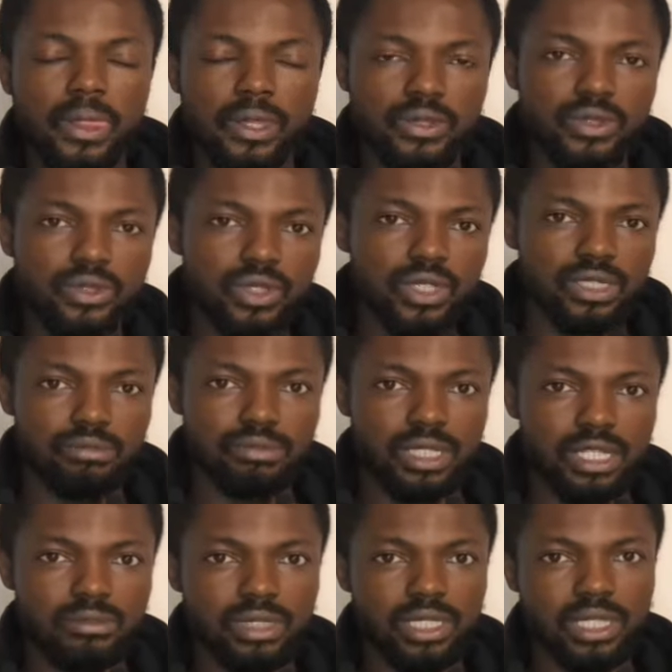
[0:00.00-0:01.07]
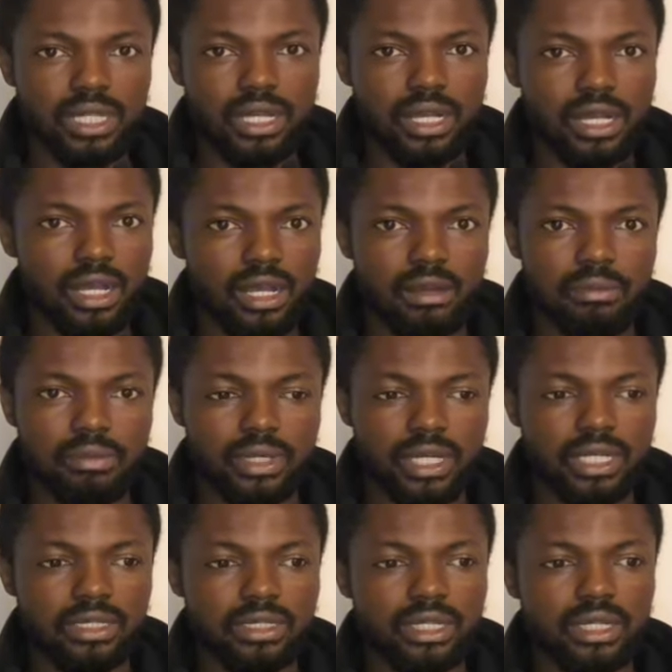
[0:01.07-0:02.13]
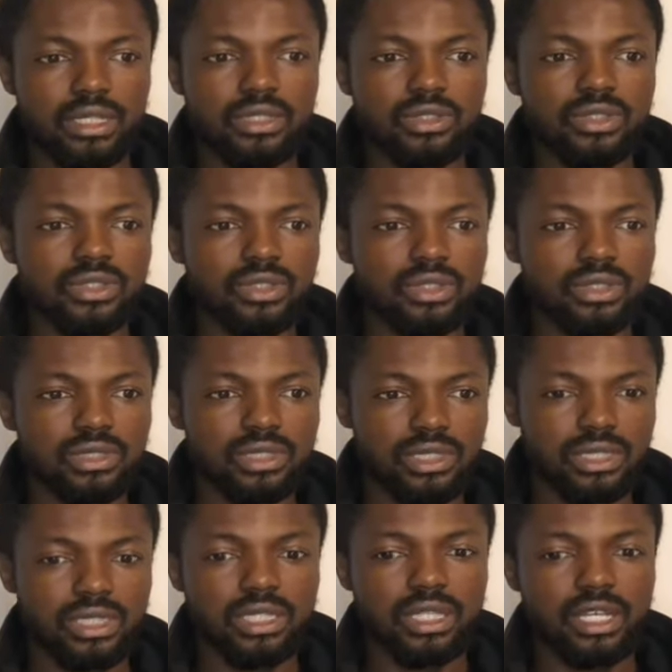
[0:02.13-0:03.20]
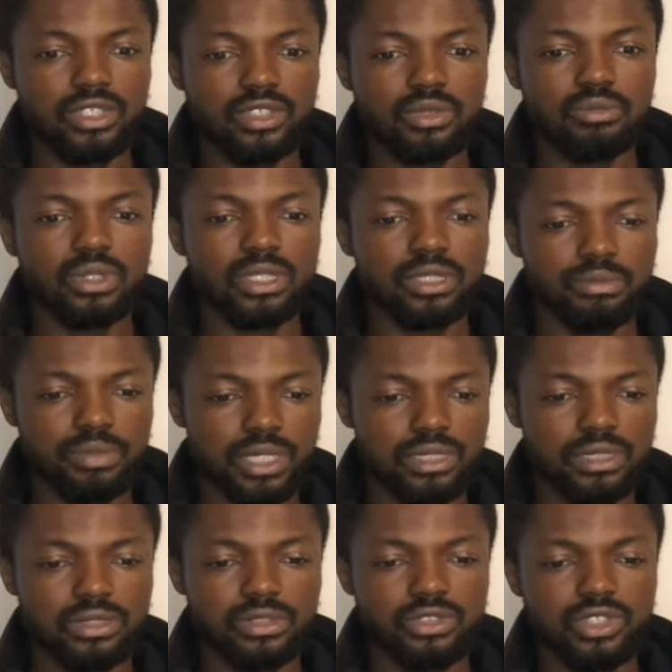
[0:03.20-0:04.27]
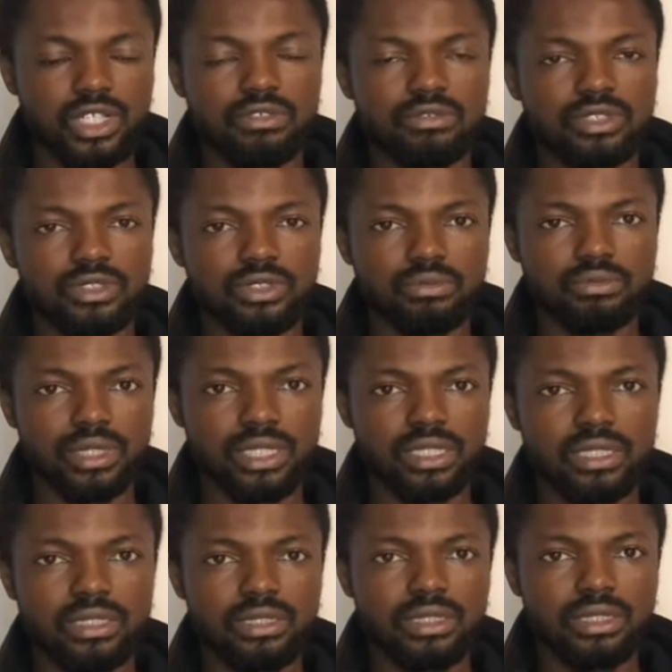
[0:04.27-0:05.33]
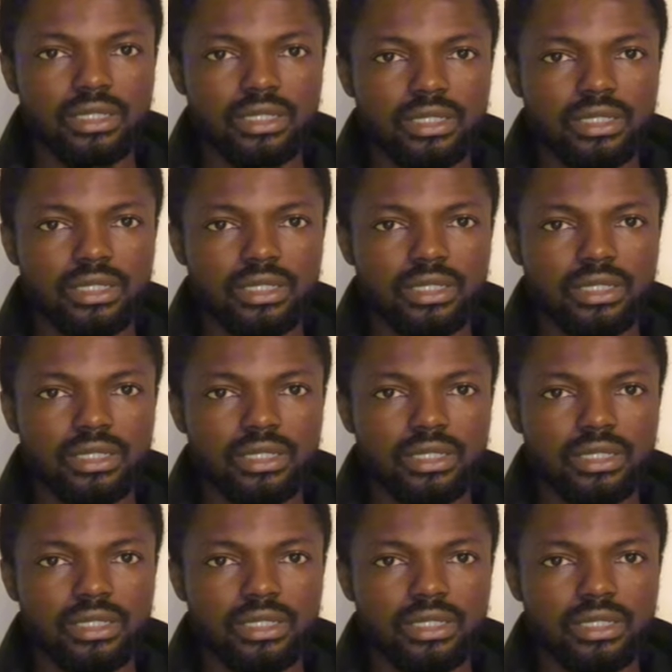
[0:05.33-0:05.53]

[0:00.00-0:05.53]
you go on the blah blah car app, and then you're going to see like some other person is traveling to Berlin,